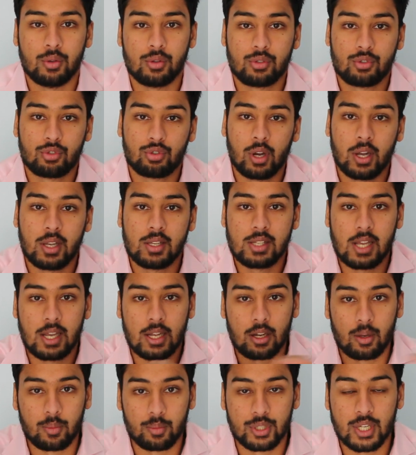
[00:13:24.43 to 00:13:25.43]
You try and
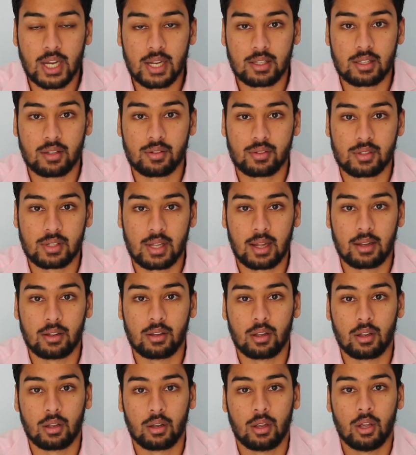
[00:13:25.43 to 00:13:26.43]
set an objective
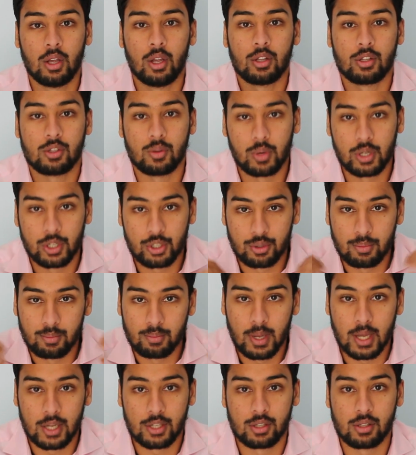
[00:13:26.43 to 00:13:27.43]
standard to
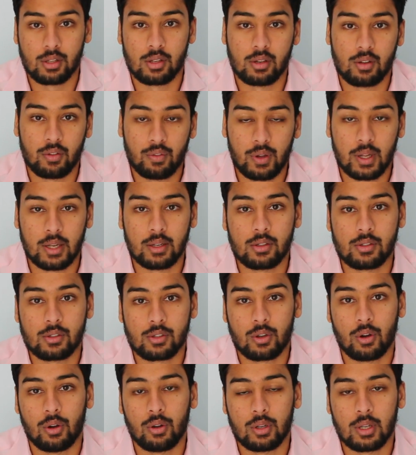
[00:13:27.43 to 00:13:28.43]
which you measure the
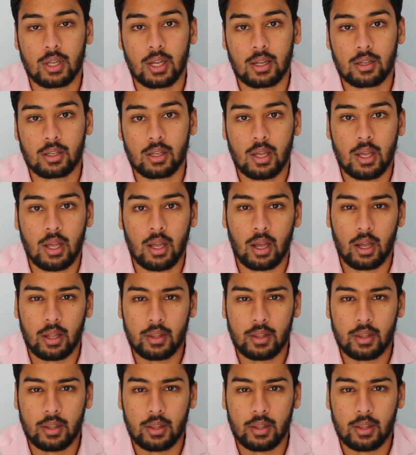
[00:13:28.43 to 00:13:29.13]
defendant's conduct.